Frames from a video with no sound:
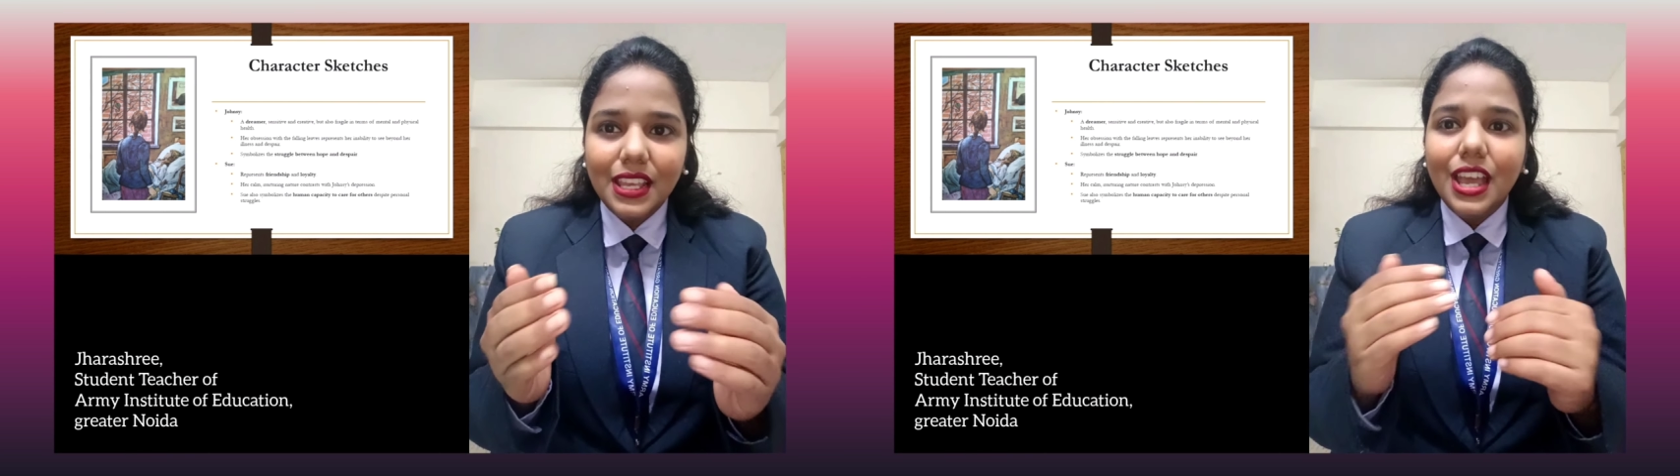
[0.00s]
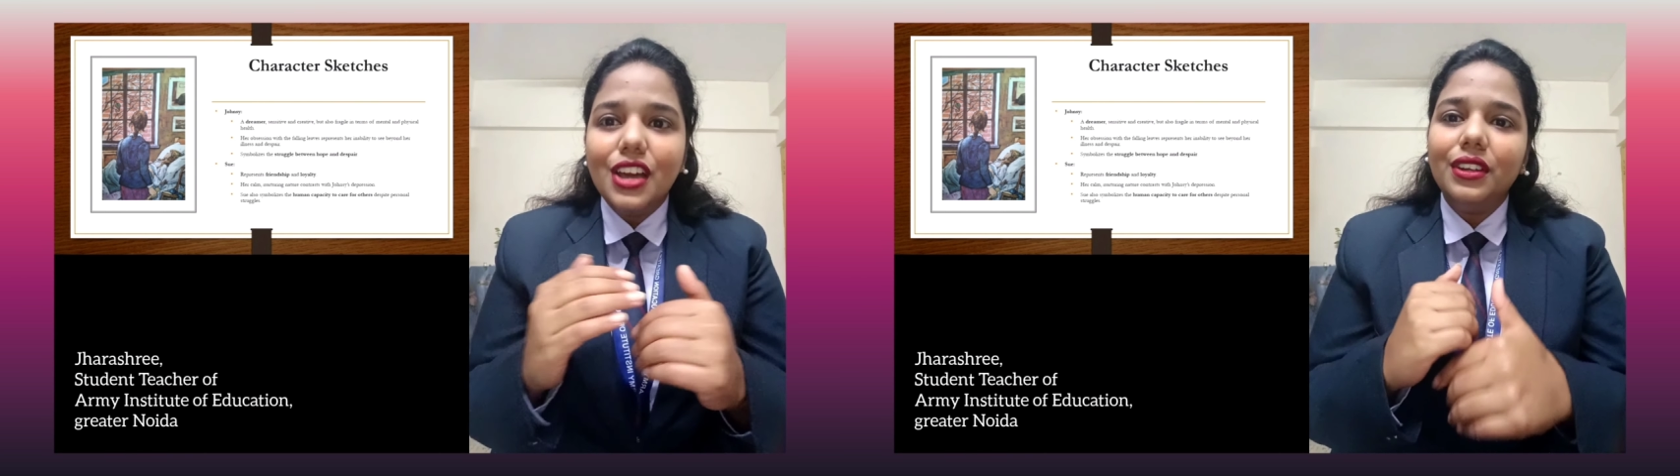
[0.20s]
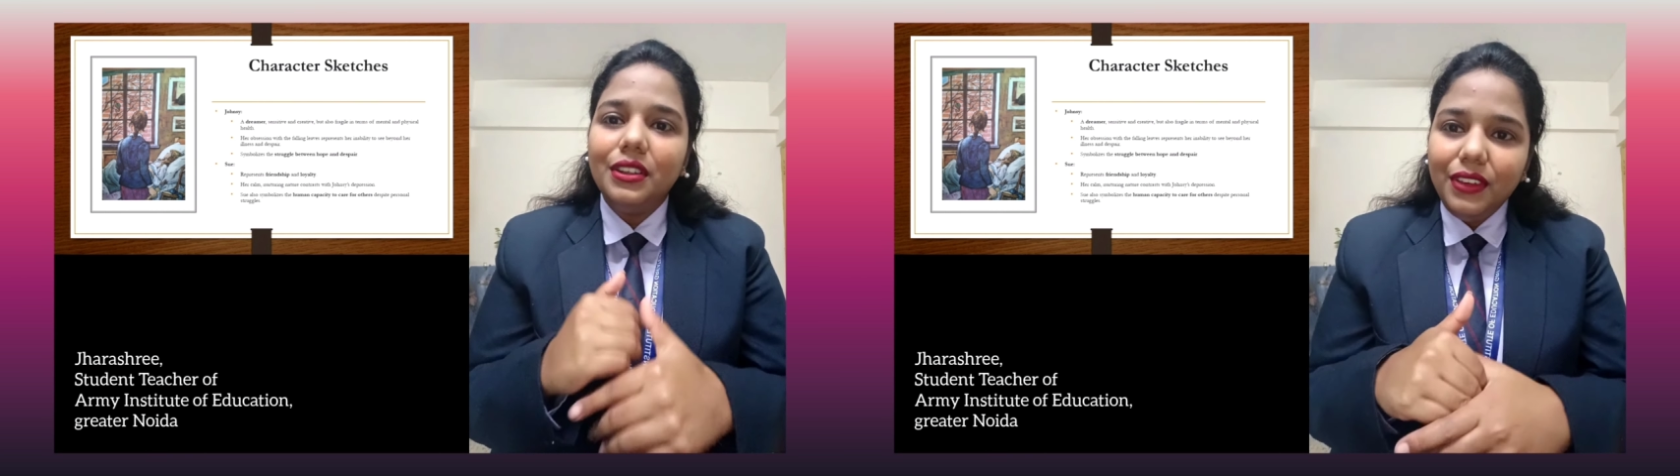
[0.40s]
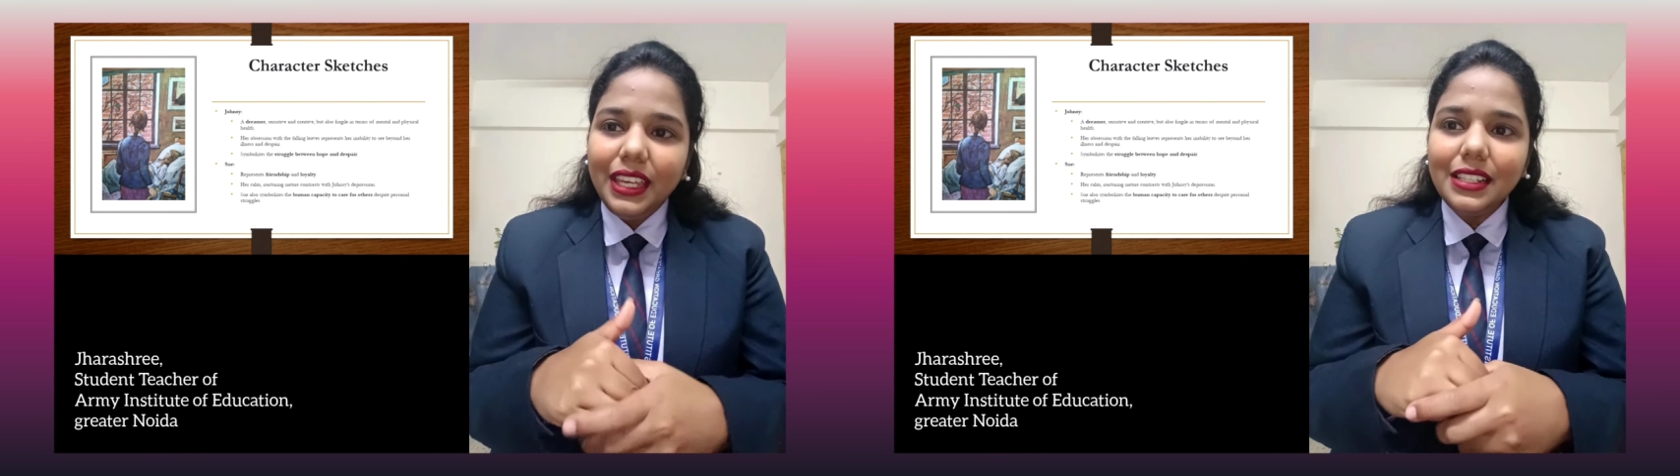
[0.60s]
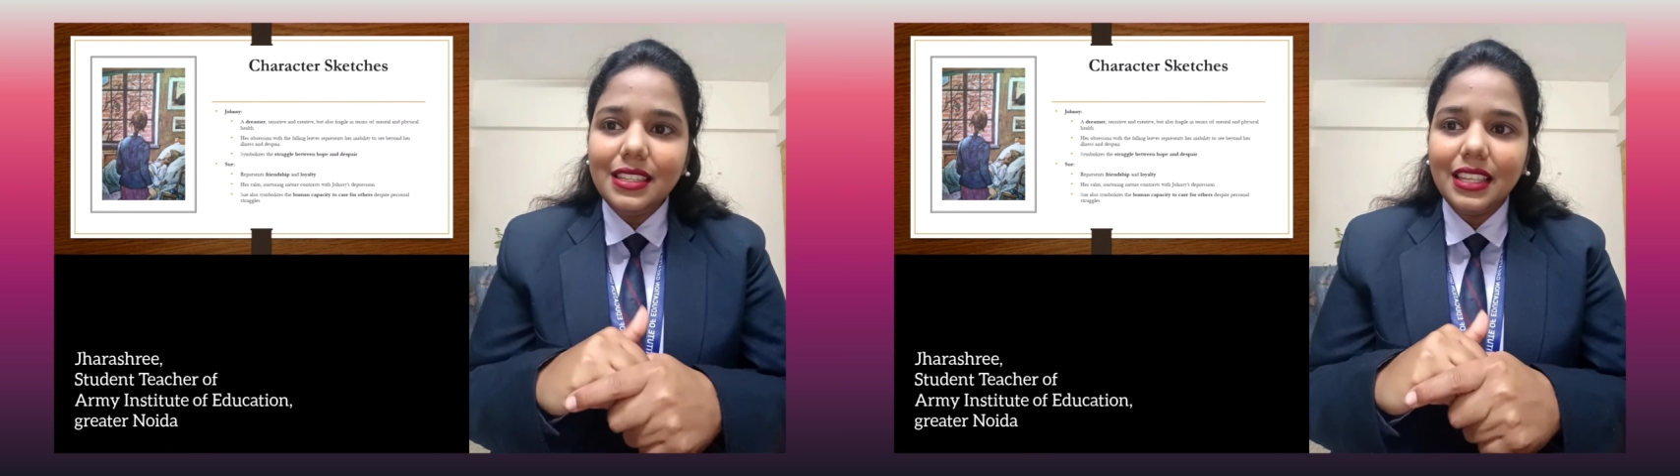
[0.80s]

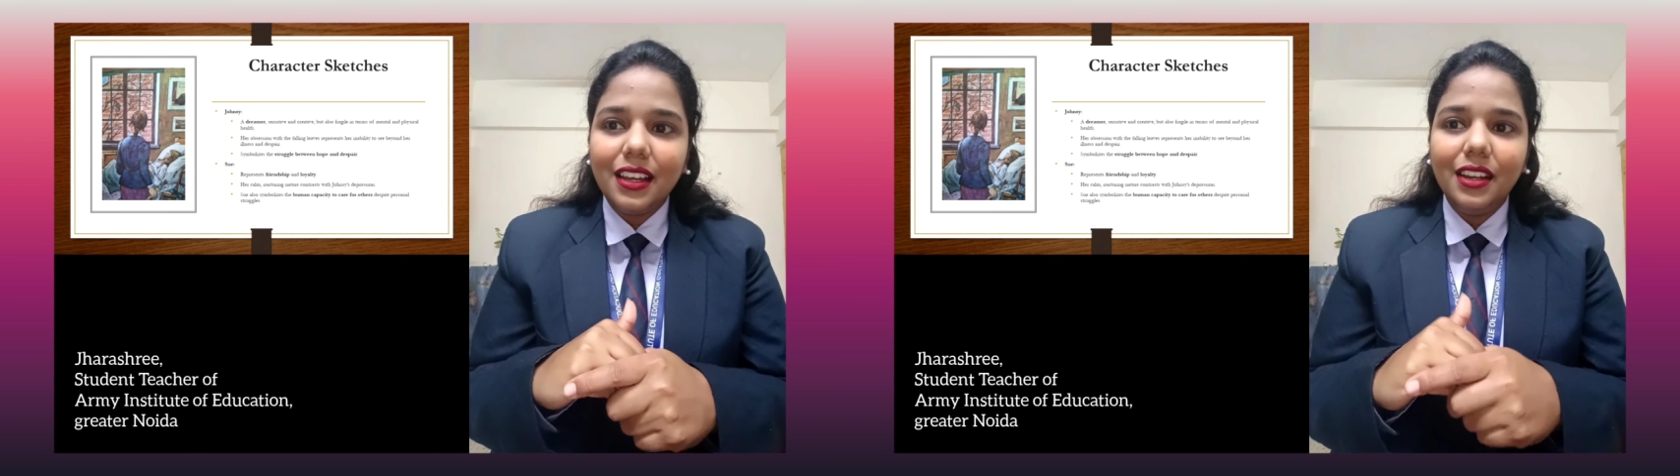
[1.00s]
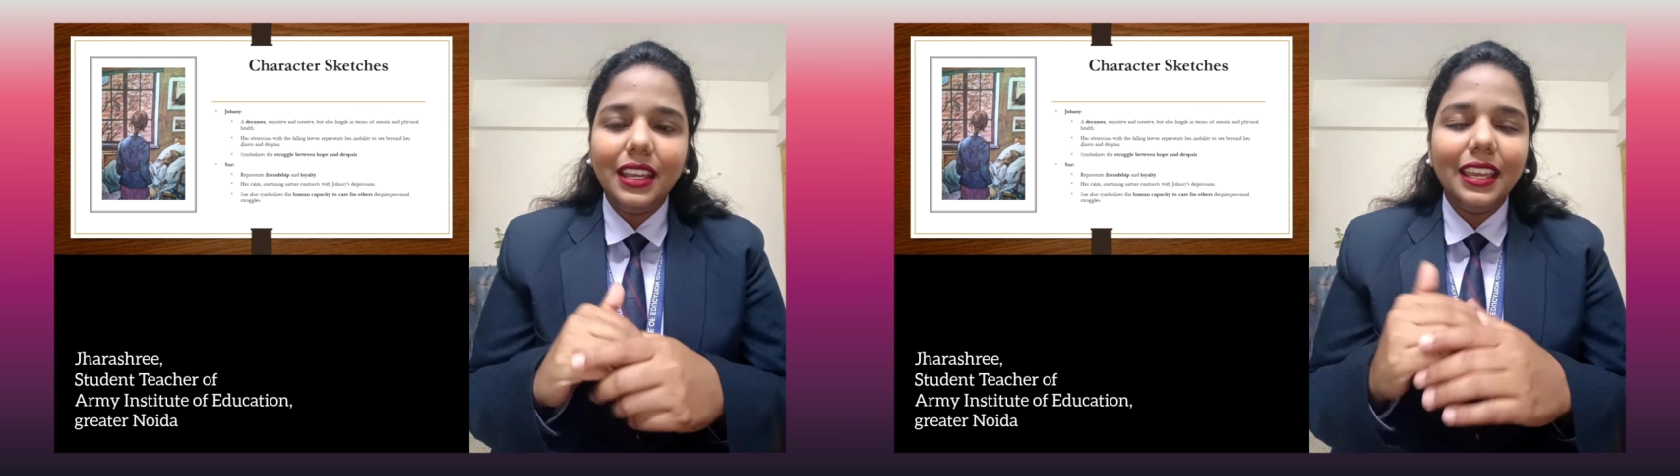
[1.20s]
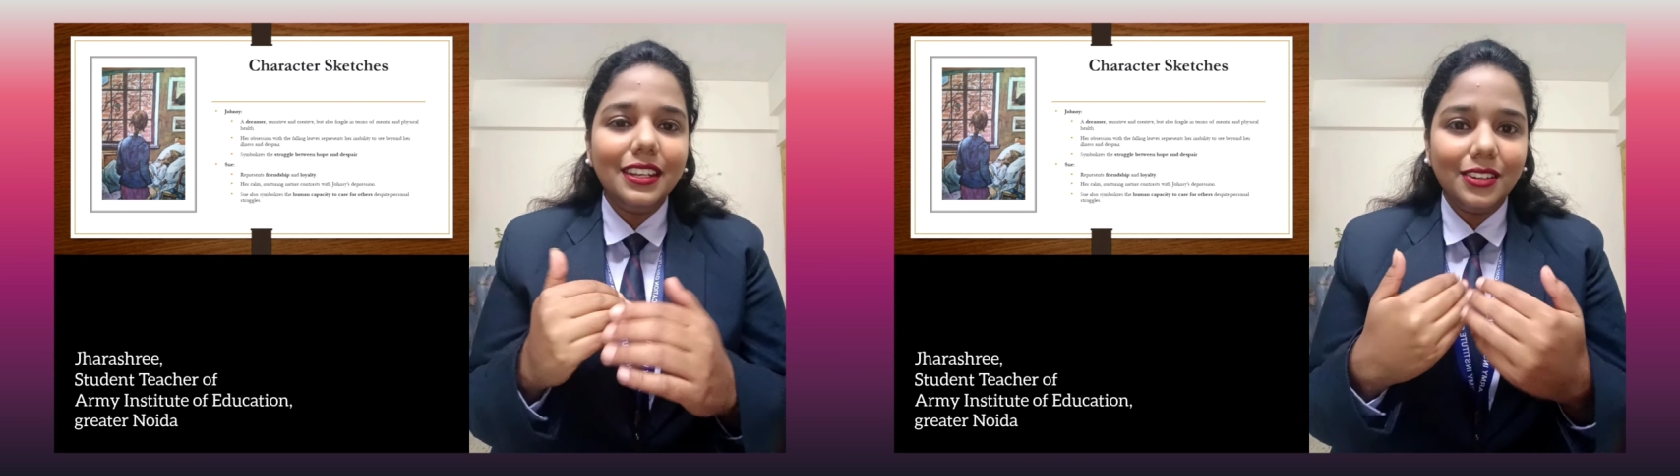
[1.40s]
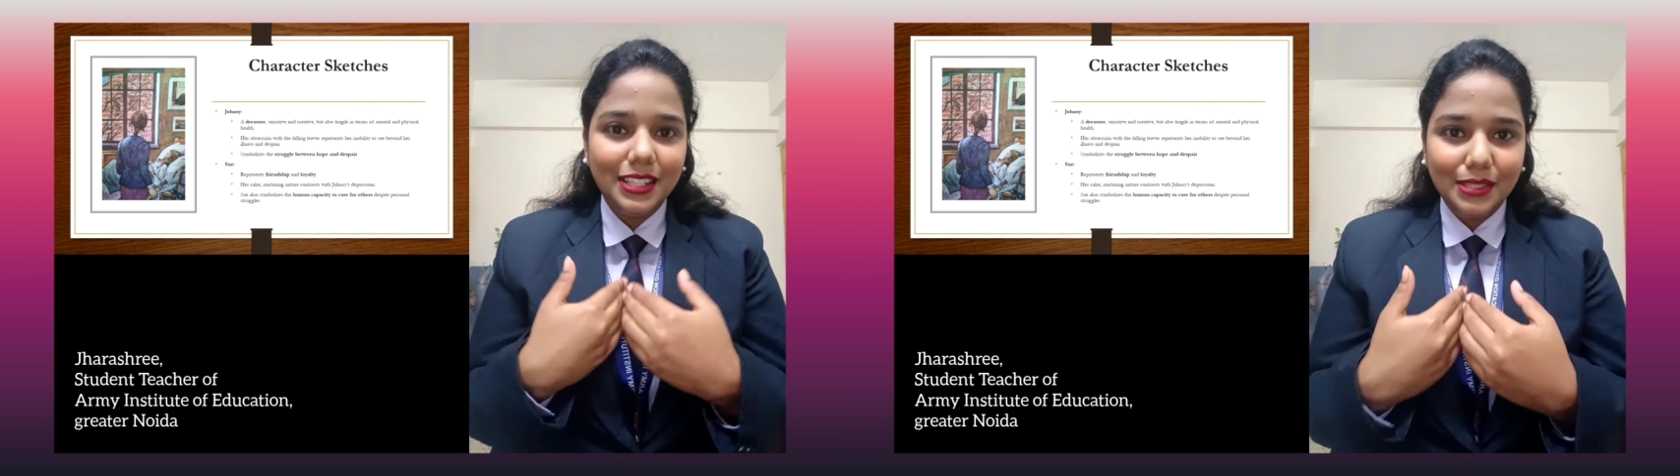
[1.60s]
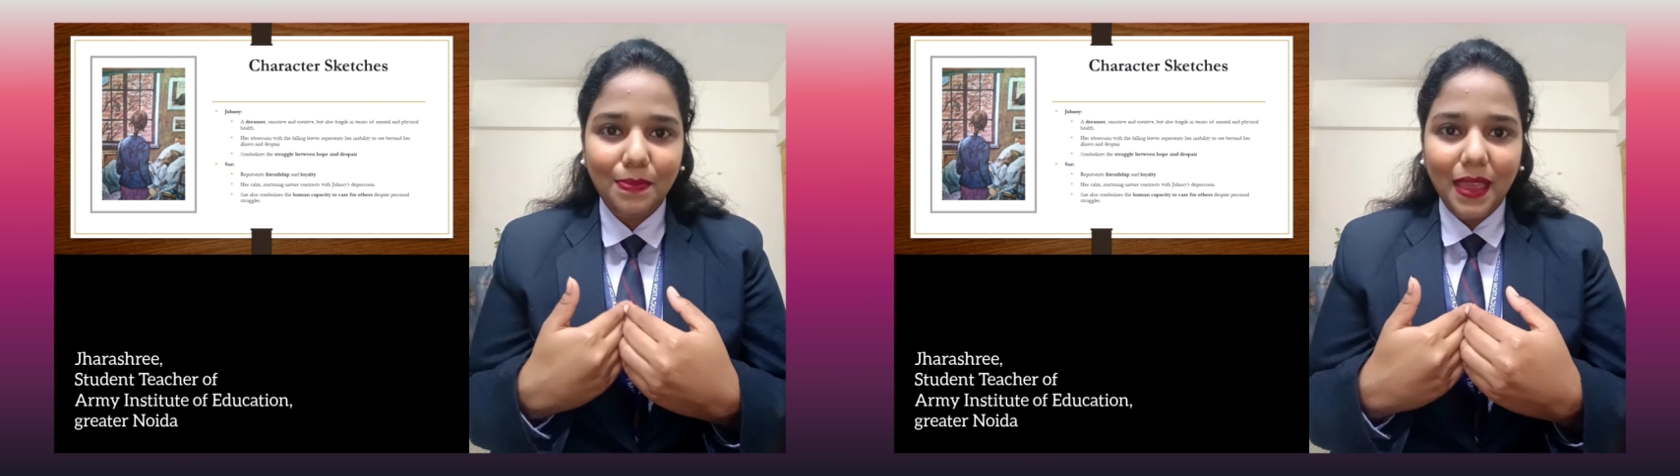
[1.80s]
reveals her inner
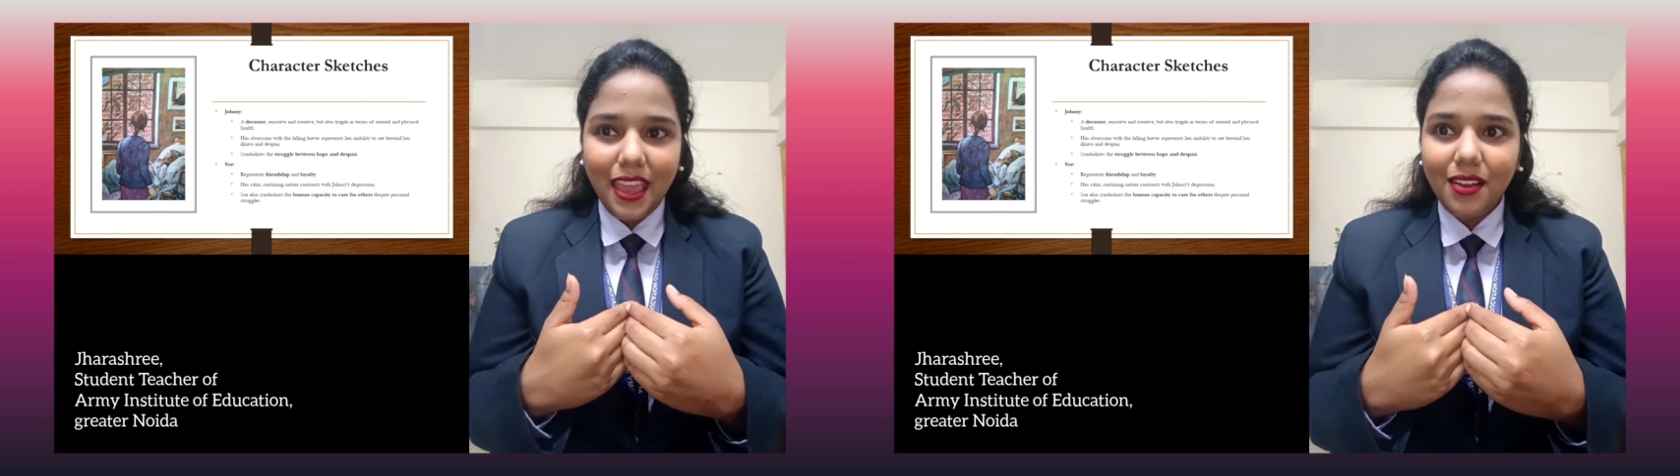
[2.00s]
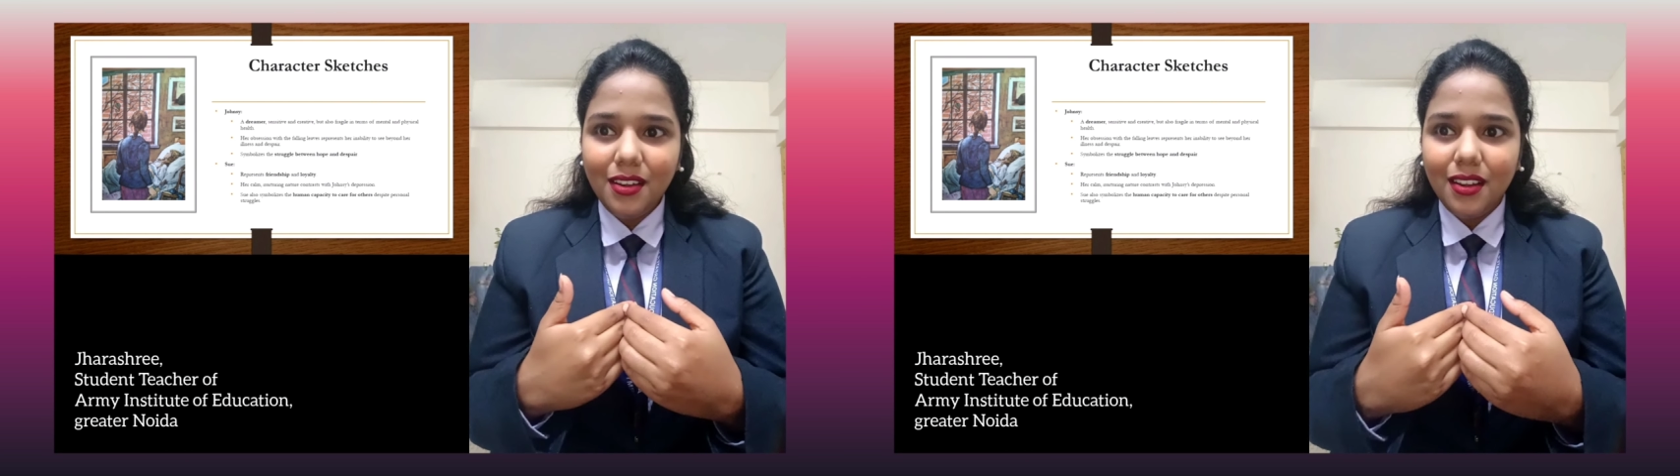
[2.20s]
despair,